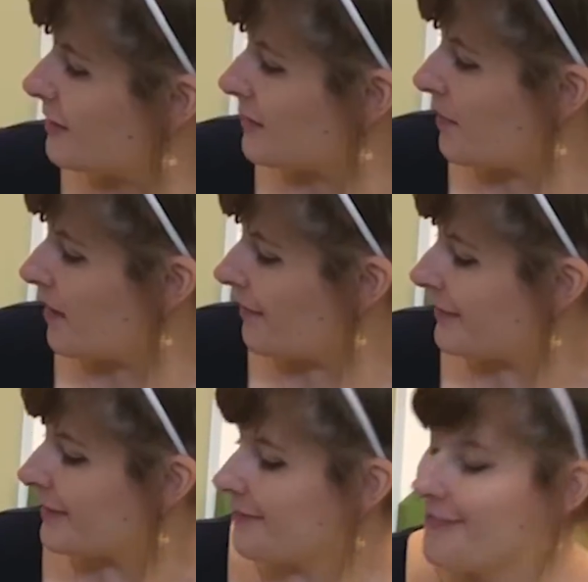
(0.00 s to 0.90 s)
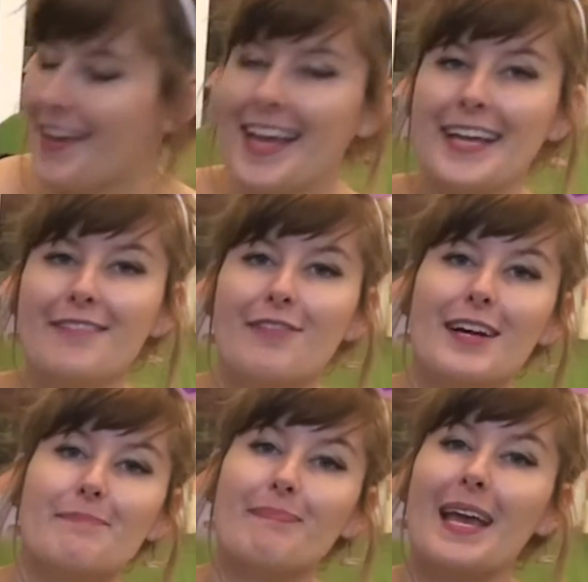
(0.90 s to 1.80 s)
because learning how to read
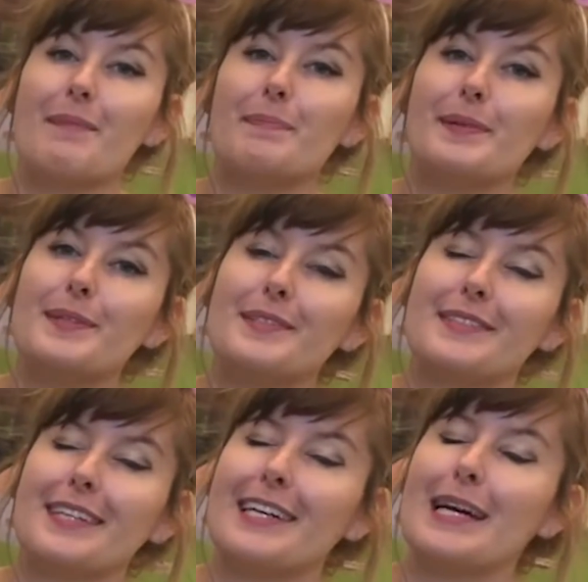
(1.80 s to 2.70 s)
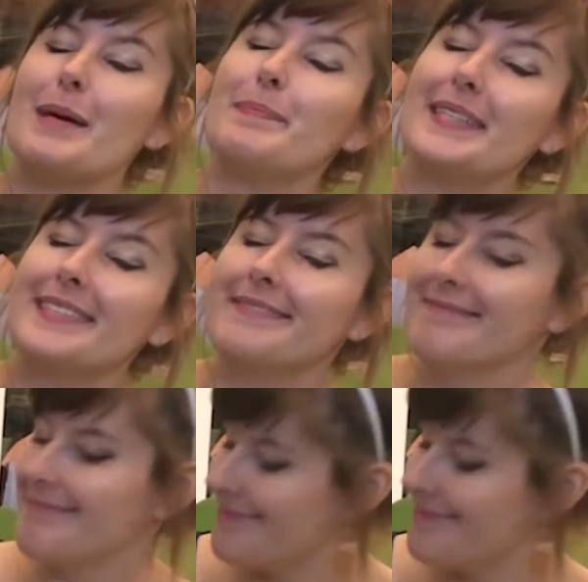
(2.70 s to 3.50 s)
a picture book for kids is going